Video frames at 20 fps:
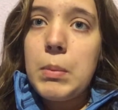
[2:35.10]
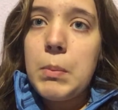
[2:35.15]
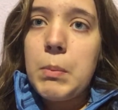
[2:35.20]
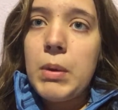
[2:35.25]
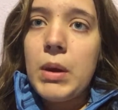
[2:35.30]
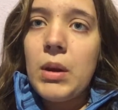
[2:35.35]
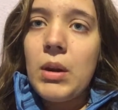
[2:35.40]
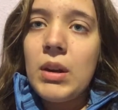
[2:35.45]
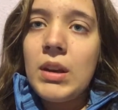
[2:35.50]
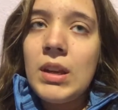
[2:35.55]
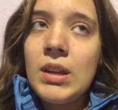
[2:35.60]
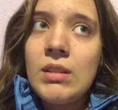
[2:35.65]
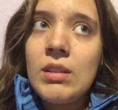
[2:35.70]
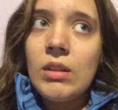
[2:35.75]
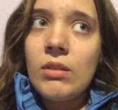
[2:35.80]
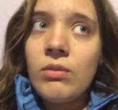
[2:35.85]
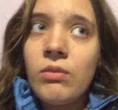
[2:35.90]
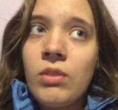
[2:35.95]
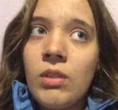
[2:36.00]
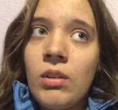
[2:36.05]
parakeets
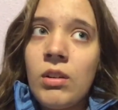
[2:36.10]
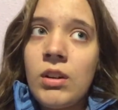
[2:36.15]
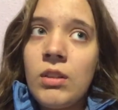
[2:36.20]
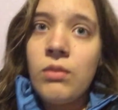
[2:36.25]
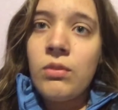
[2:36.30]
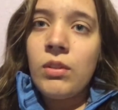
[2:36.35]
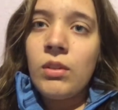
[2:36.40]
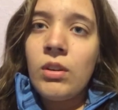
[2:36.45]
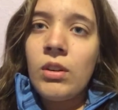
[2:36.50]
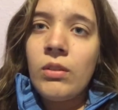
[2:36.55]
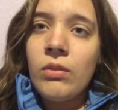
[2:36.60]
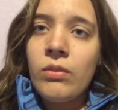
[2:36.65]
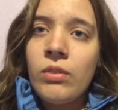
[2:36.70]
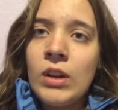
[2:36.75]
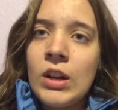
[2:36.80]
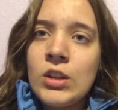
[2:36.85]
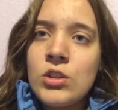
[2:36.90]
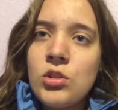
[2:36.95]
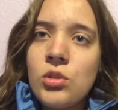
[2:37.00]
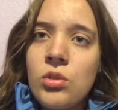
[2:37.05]
are very, very
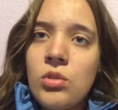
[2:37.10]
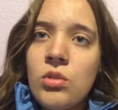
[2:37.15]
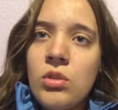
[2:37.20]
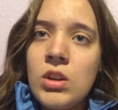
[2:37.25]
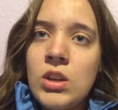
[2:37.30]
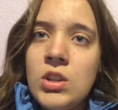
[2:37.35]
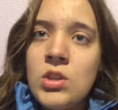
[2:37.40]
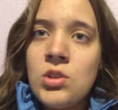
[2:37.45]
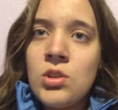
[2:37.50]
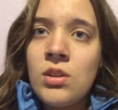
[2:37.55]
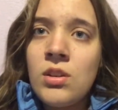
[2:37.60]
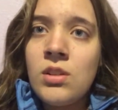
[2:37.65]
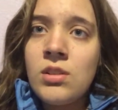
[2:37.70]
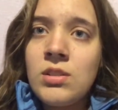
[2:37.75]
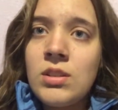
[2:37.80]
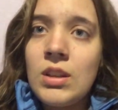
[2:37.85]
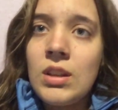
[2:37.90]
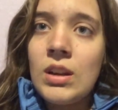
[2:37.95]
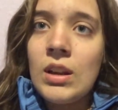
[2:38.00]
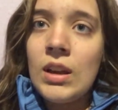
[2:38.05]
fragile
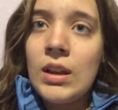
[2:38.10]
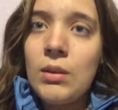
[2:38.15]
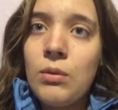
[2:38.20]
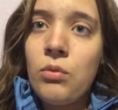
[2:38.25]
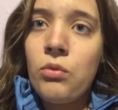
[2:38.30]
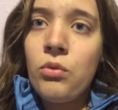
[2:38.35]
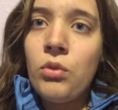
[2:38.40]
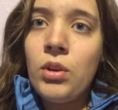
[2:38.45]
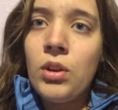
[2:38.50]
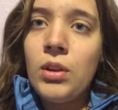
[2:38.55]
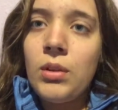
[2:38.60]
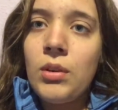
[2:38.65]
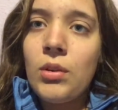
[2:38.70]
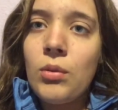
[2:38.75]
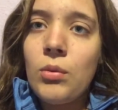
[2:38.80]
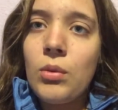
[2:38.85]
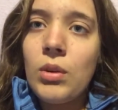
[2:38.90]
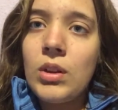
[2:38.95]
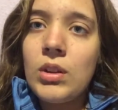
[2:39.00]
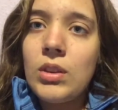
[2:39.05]
creatures and I really
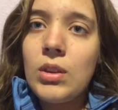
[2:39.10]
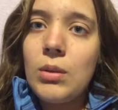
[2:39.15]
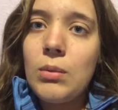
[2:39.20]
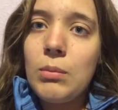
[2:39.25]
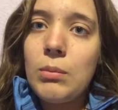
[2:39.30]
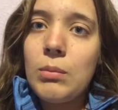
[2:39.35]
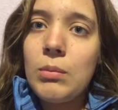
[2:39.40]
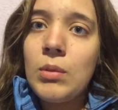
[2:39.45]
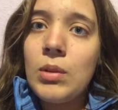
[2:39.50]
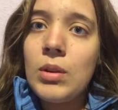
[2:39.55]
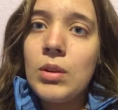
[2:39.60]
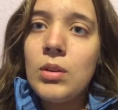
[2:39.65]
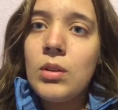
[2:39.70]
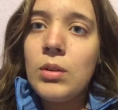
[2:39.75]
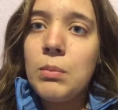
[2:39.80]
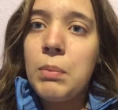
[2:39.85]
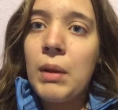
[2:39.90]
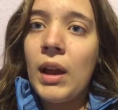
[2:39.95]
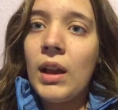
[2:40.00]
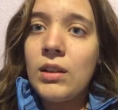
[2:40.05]
don't want them to
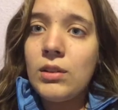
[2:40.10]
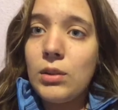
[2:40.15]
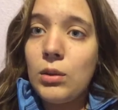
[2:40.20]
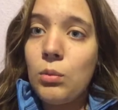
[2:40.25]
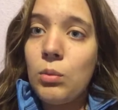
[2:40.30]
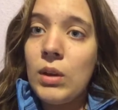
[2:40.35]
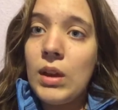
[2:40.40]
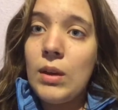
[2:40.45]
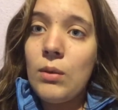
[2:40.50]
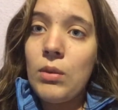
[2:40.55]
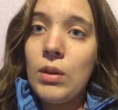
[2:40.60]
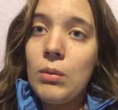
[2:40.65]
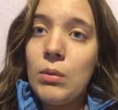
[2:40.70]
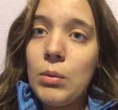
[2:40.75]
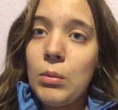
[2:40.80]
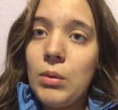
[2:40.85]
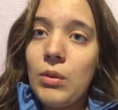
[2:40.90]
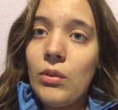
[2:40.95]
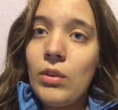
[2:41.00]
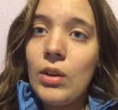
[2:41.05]
pass away when we're
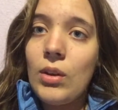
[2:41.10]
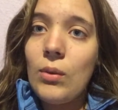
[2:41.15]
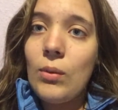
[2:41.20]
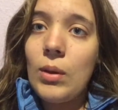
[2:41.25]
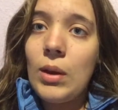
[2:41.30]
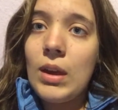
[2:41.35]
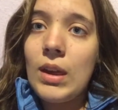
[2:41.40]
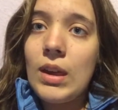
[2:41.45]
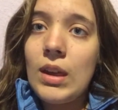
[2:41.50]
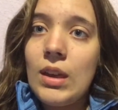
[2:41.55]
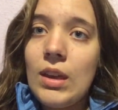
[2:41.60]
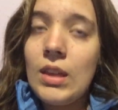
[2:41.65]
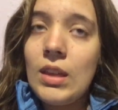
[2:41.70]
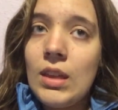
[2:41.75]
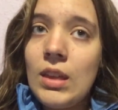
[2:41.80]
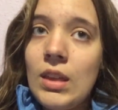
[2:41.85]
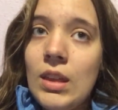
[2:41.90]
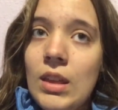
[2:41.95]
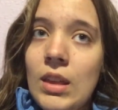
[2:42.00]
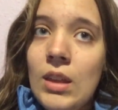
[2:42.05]
moving away,
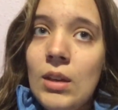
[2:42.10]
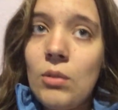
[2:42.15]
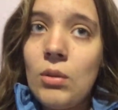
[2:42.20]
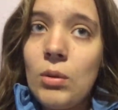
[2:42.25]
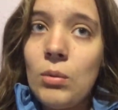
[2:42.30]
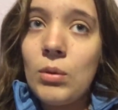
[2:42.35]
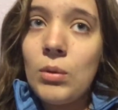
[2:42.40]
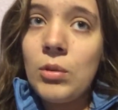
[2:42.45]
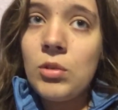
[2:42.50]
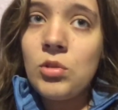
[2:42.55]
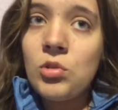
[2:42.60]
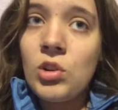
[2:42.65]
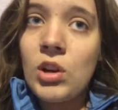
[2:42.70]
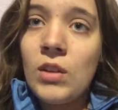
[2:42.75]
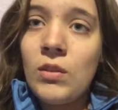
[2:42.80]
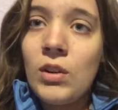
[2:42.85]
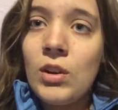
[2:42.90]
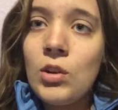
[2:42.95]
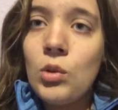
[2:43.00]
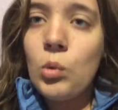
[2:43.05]
when we're
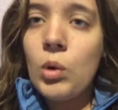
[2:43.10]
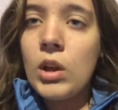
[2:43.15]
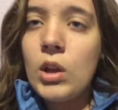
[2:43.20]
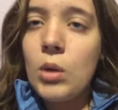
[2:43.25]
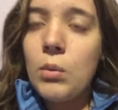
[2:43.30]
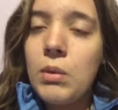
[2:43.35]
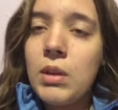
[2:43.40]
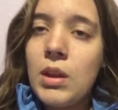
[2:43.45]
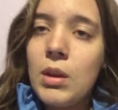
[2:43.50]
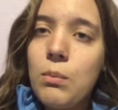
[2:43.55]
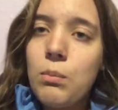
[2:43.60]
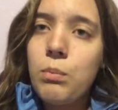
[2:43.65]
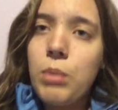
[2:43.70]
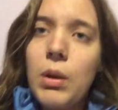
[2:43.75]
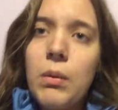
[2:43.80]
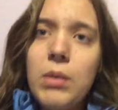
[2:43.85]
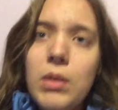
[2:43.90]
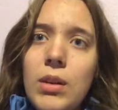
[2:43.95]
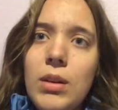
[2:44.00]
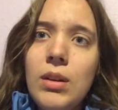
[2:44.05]
driving to Wyoming.
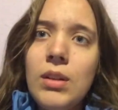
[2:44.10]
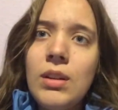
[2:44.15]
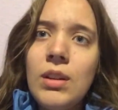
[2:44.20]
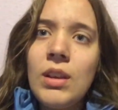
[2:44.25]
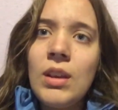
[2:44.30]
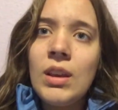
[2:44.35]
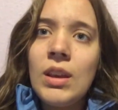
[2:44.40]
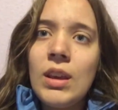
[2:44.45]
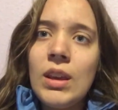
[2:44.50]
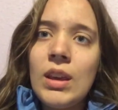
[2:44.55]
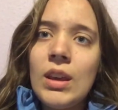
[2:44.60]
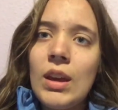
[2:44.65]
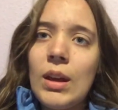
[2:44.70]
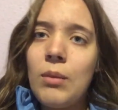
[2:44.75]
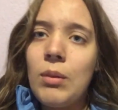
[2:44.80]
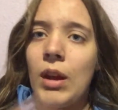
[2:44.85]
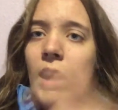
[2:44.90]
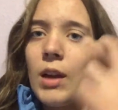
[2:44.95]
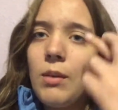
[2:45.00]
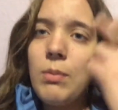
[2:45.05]
Probably, yeah,
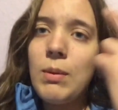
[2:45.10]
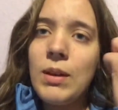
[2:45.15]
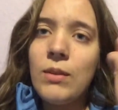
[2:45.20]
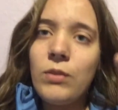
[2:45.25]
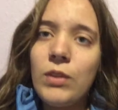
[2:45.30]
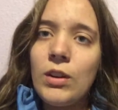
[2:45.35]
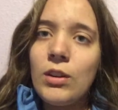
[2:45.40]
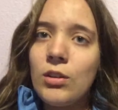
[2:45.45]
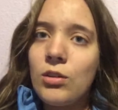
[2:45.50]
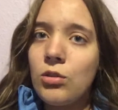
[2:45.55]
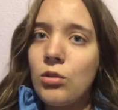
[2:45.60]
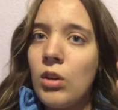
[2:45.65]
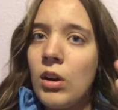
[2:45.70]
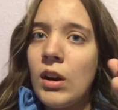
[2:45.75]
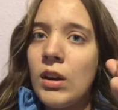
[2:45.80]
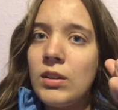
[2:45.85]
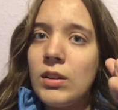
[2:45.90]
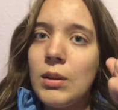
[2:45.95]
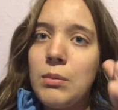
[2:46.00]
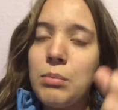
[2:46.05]
I have my fingers
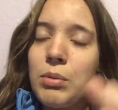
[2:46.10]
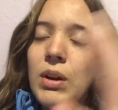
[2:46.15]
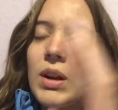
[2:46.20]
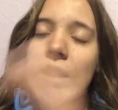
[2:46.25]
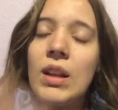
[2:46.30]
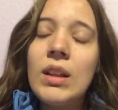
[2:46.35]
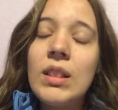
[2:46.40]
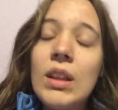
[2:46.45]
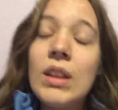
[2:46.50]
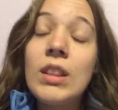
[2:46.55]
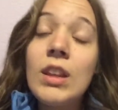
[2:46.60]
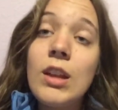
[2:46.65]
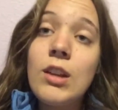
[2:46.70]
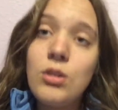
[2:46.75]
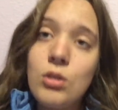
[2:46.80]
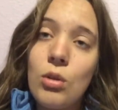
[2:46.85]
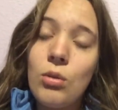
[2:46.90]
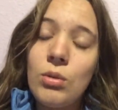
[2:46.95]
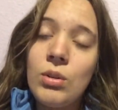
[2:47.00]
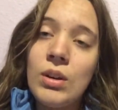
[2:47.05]
crossed. I'm praying that they
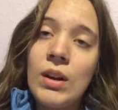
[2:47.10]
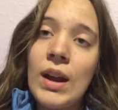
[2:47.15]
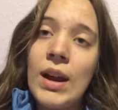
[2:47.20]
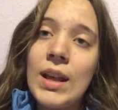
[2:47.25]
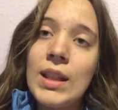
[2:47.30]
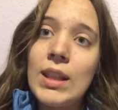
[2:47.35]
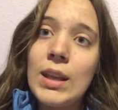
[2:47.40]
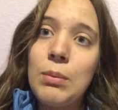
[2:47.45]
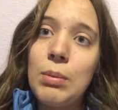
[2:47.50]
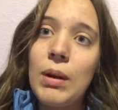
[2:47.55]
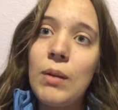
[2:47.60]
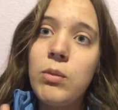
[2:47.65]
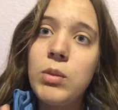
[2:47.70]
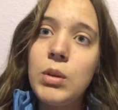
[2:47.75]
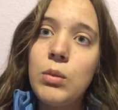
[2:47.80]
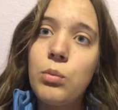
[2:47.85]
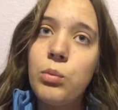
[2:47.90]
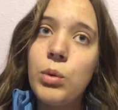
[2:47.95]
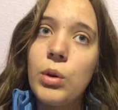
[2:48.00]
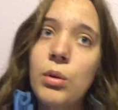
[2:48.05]
don't die. They
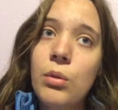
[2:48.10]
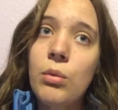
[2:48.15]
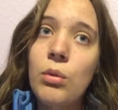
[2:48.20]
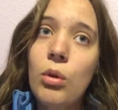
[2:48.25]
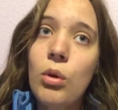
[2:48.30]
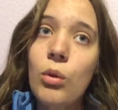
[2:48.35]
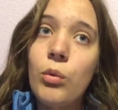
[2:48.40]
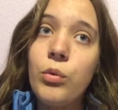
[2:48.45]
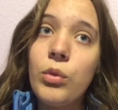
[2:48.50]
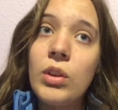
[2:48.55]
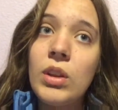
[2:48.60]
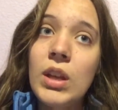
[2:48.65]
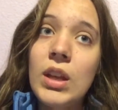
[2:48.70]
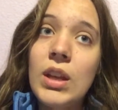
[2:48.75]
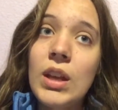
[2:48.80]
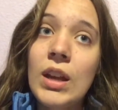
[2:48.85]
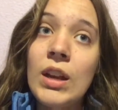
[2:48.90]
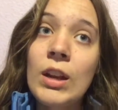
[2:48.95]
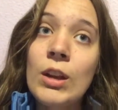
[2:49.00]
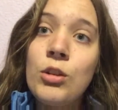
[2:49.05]
probably won't,
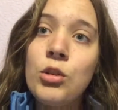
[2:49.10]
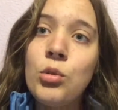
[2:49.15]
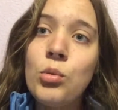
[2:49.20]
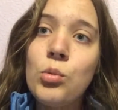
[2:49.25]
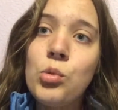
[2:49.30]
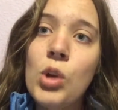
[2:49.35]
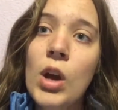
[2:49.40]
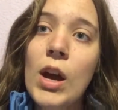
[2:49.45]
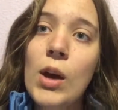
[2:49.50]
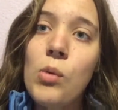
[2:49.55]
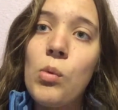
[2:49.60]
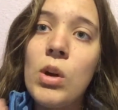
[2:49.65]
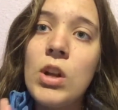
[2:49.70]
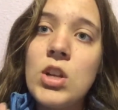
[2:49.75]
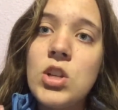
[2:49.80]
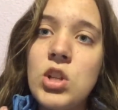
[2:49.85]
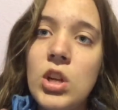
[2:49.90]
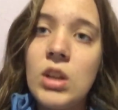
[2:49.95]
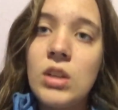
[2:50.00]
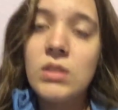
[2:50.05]
hopefully, and I do not
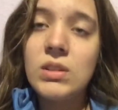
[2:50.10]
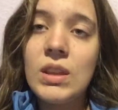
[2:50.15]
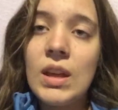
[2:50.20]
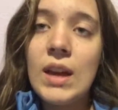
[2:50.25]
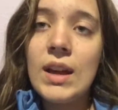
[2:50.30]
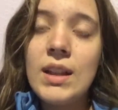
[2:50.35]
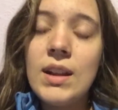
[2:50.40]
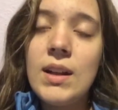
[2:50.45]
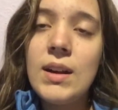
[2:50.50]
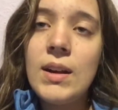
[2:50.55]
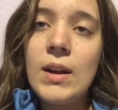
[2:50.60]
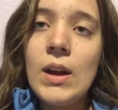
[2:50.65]
want to jinx that.